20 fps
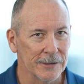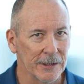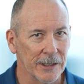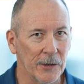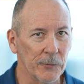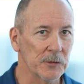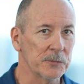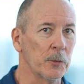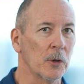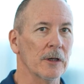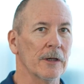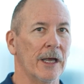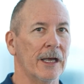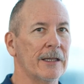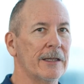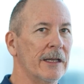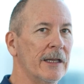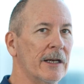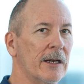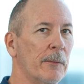It was more
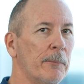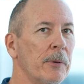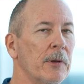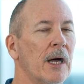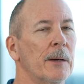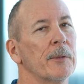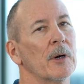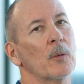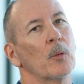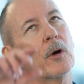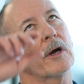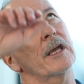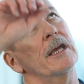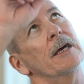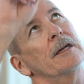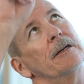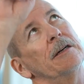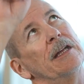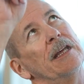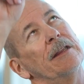likely that a plumber
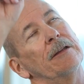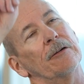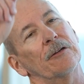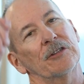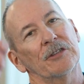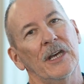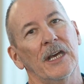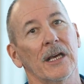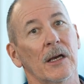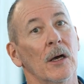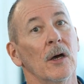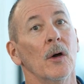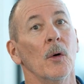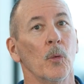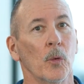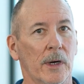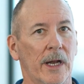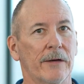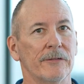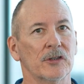working underneath your sink
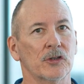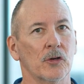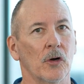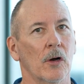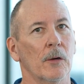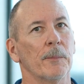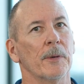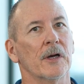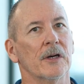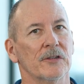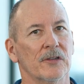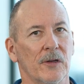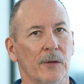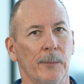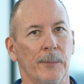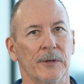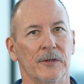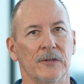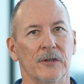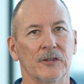would have a stroke because of
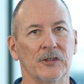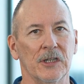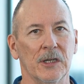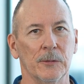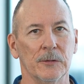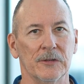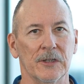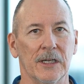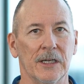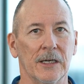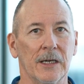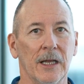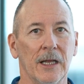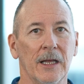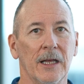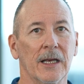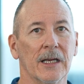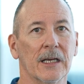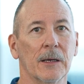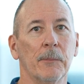the position he was in
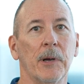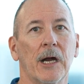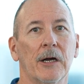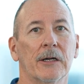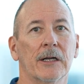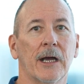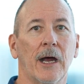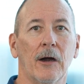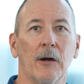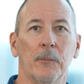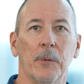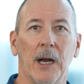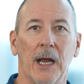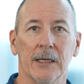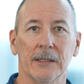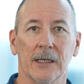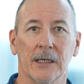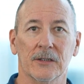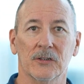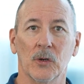compared to
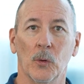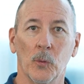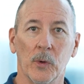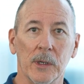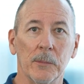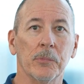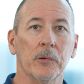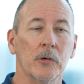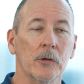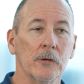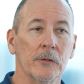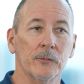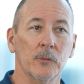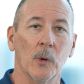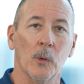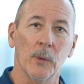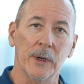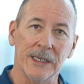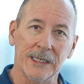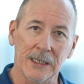chiropractic. So we proved
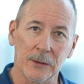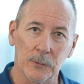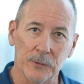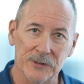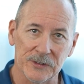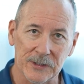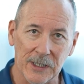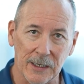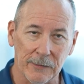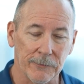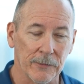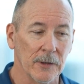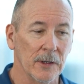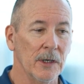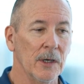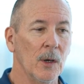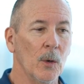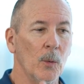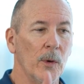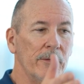what we did was safe.
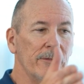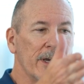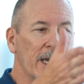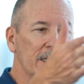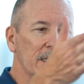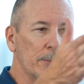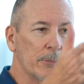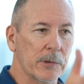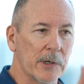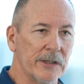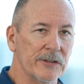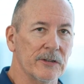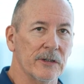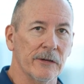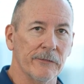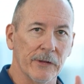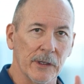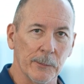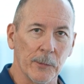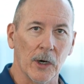We even got the
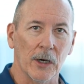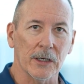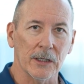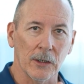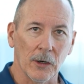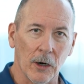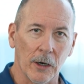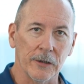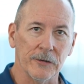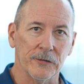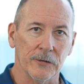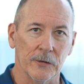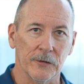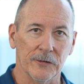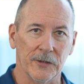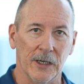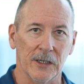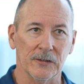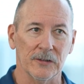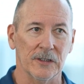president of the American Heart
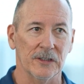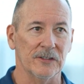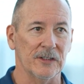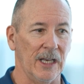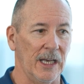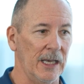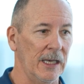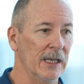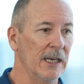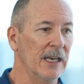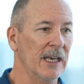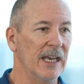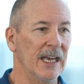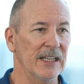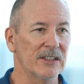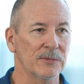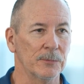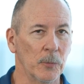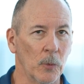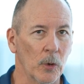Association to say
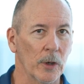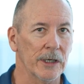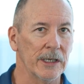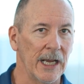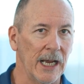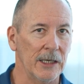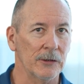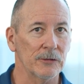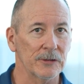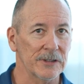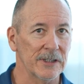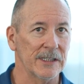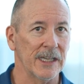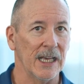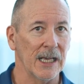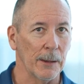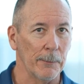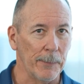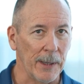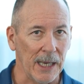it's more dangerous to
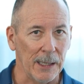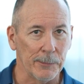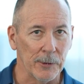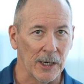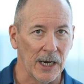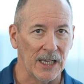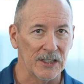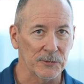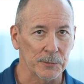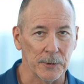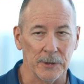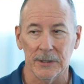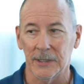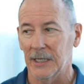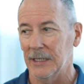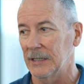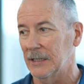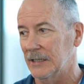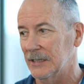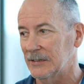take a baby aspirin
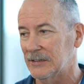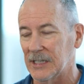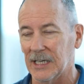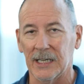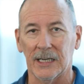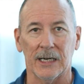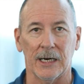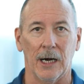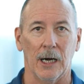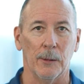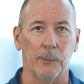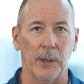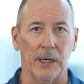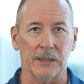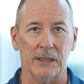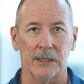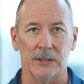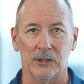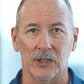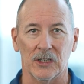than it is to get a
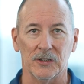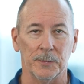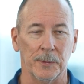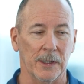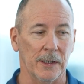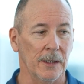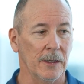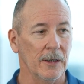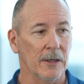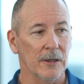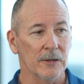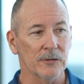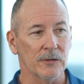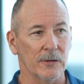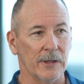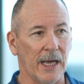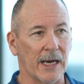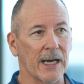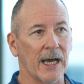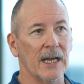chiropractic adjustment.
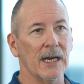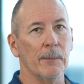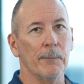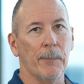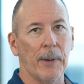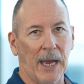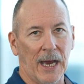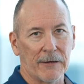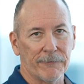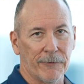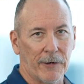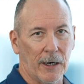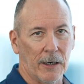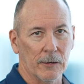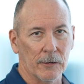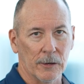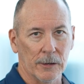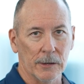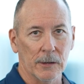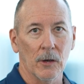So that kind of
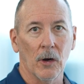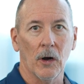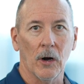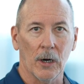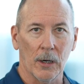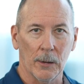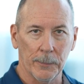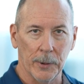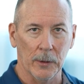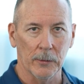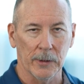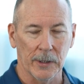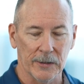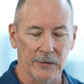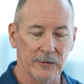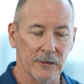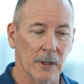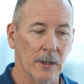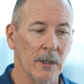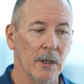backfired on our
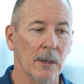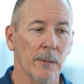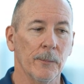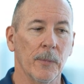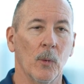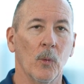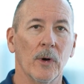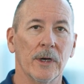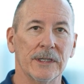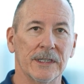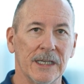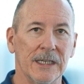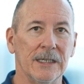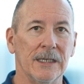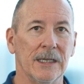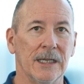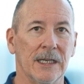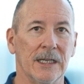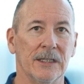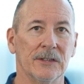opponents. But what
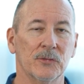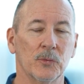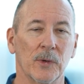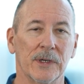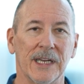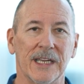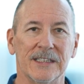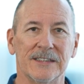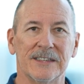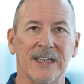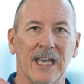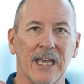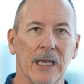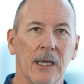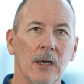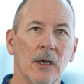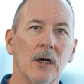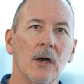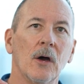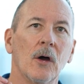didn't is when they say,
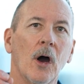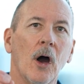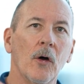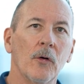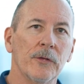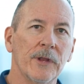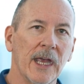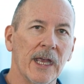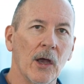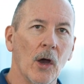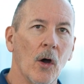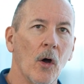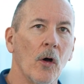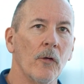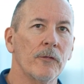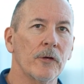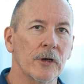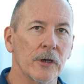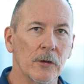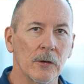oh, they
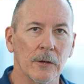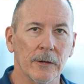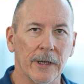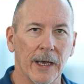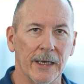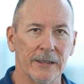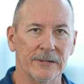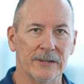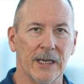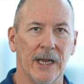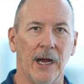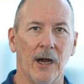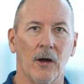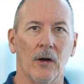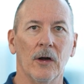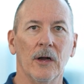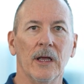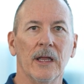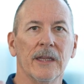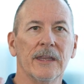overutilize care.
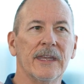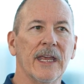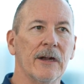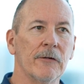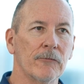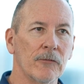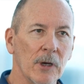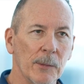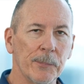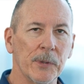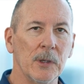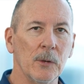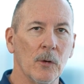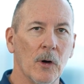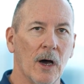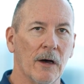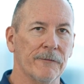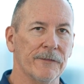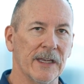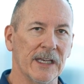They rip you
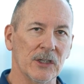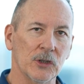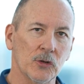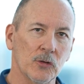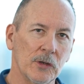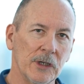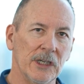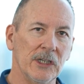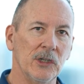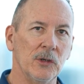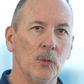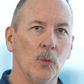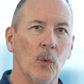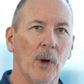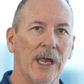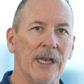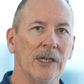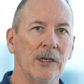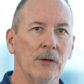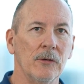off. They treat you
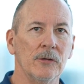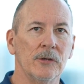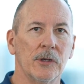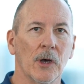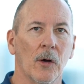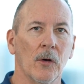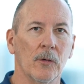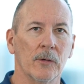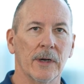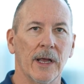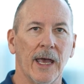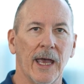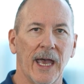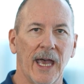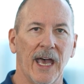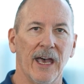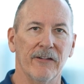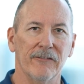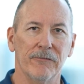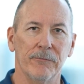when you don't
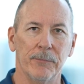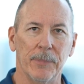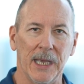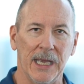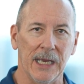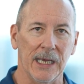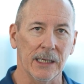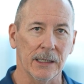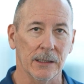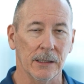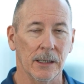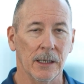have pain.